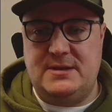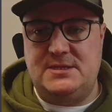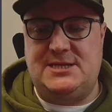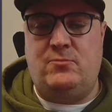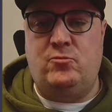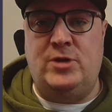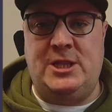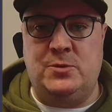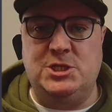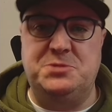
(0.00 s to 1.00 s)
Sam
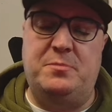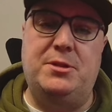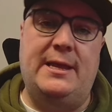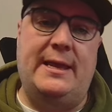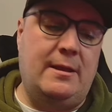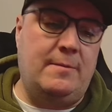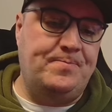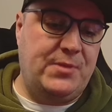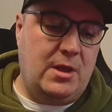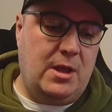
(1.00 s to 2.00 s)
really wants to be playing
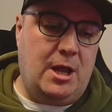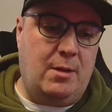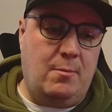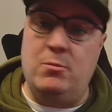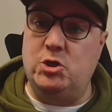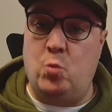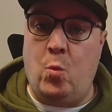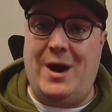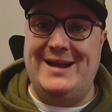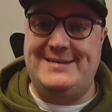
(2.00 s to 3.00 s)
much
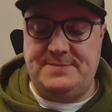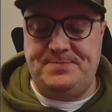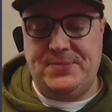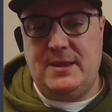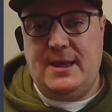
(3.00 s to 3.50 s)
wider,